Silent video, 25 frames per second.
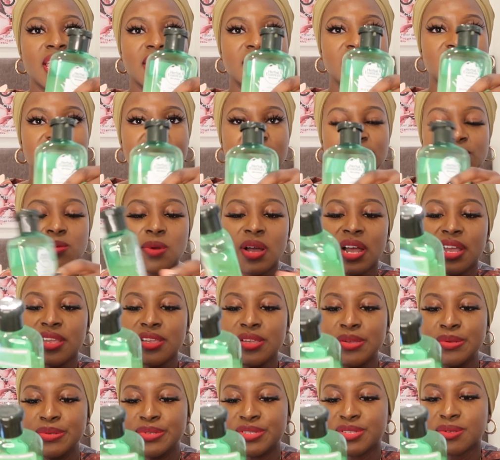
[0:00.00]
This is what I
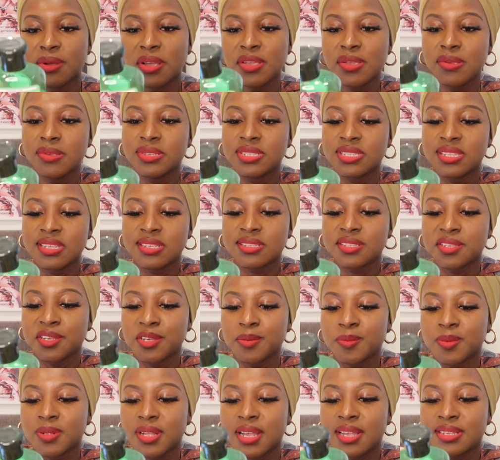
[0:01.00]
use. So I use this
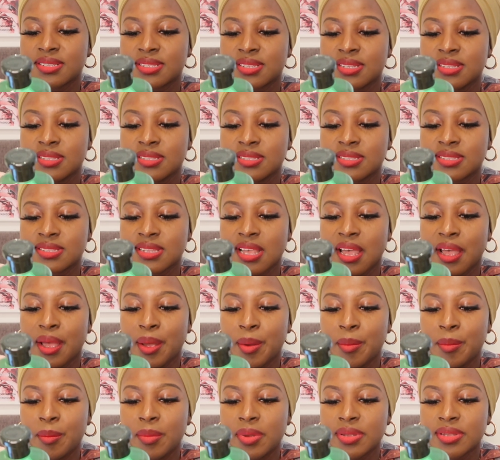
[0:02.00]
herbal essence
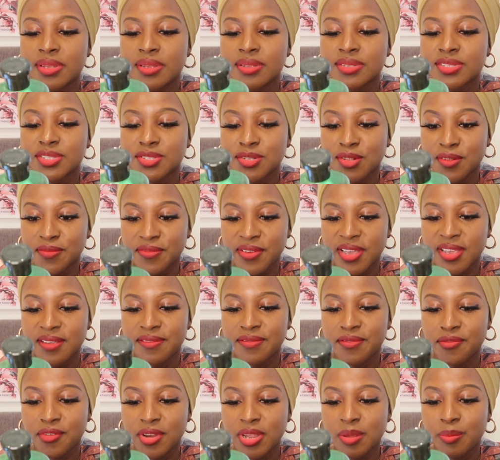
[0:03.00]
sulfate
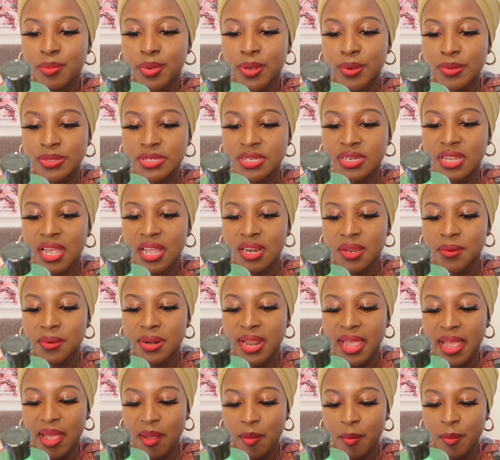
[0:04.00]
free potent aloe
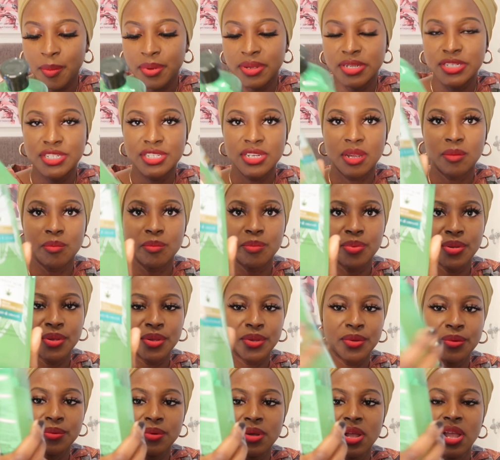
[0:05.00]
and hemp
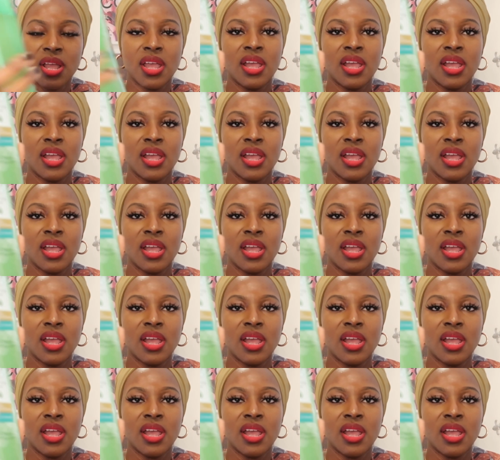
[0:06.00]
shampoo,